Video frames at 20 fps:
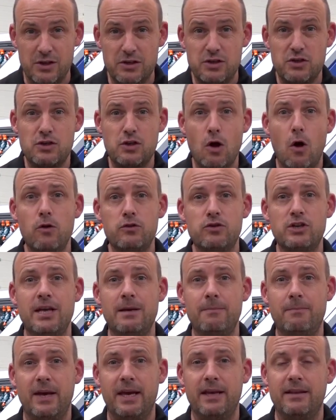At Star
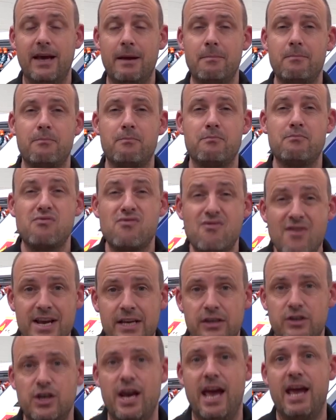GB, they
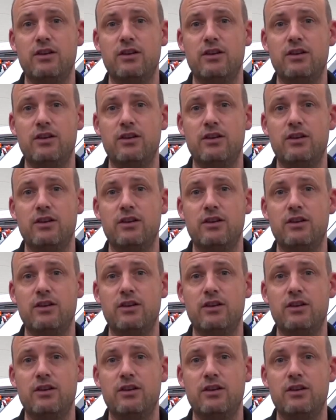preach